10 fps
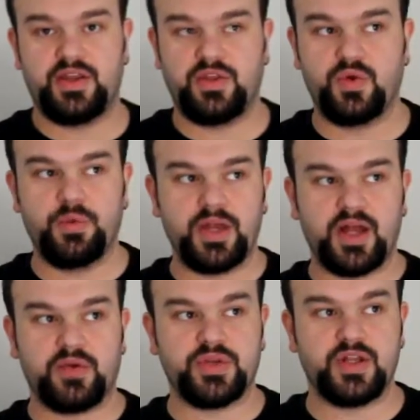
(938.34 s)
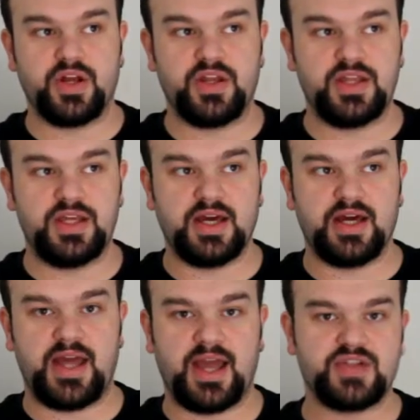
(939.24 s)
Normally, like with a lot of the
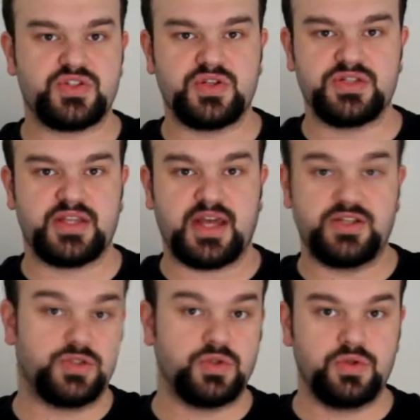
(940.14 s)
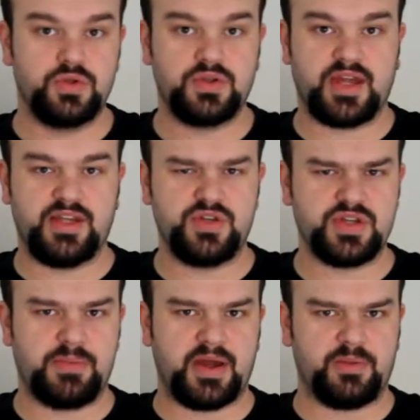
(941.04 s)
extras that they do, they
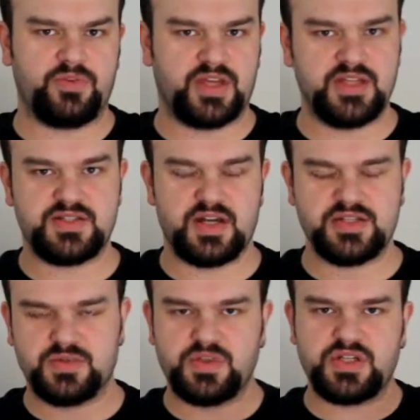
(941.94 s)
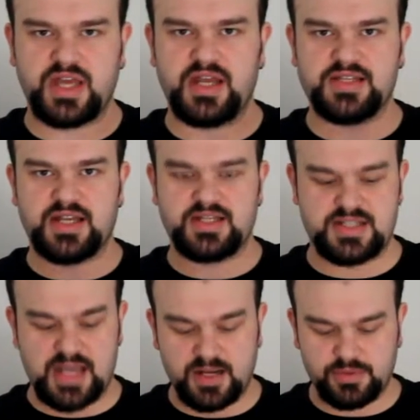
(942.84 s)
usually make them for kid sizes, which again is
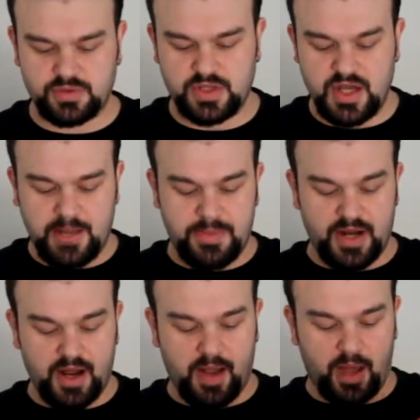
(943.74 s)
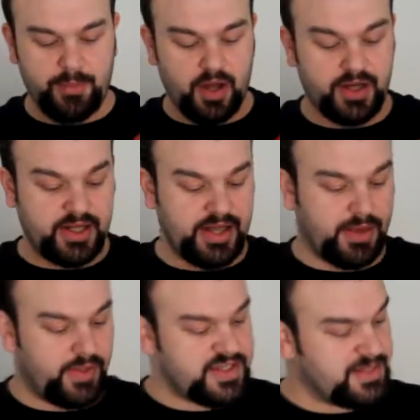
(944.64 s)
understandable. But I'm kind of glad
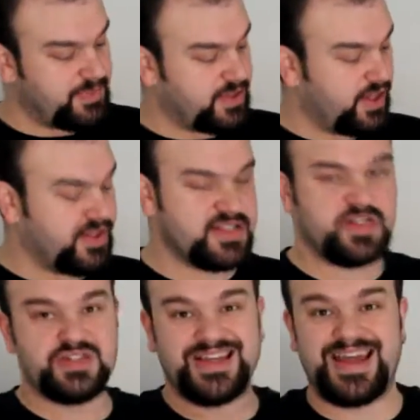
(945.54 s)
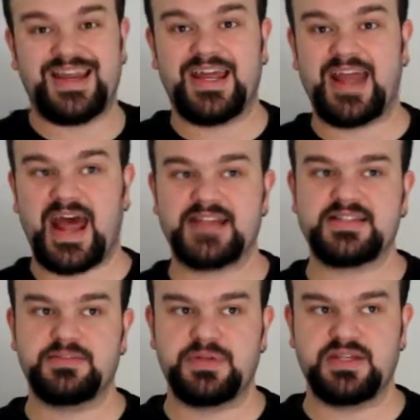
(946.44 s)
they went something like this, because again, it
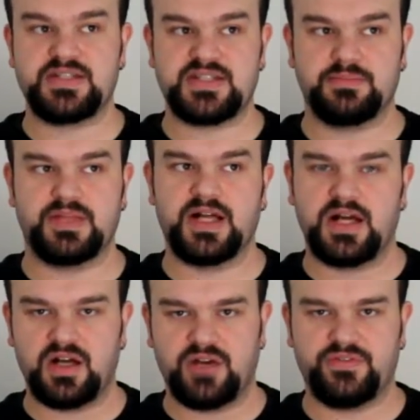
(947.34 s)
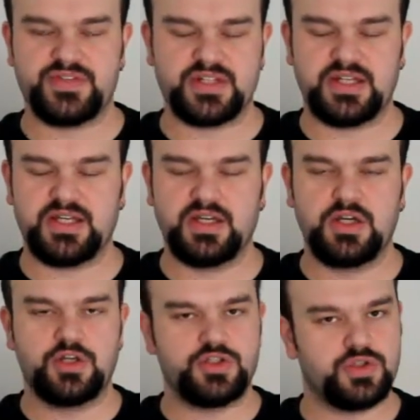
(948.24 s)
has to be similar, obviously,
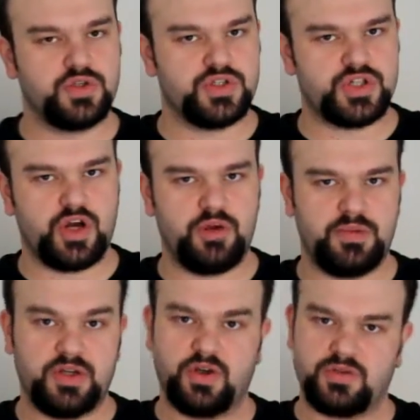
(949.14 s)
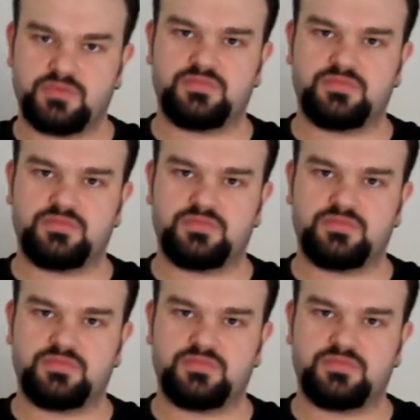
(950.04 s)
to the show, but not